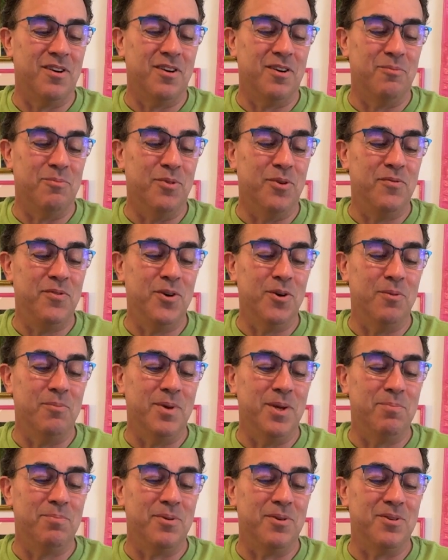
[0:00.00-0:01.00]
Move your
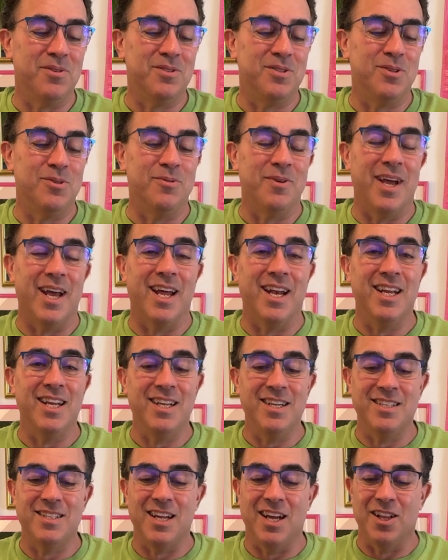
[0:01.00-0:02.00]
meeple to any
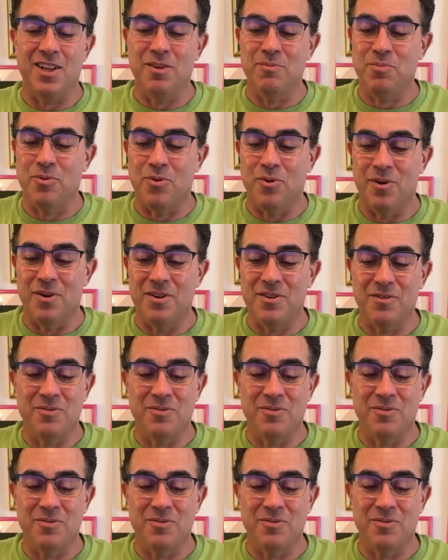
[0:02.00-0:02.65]
teleport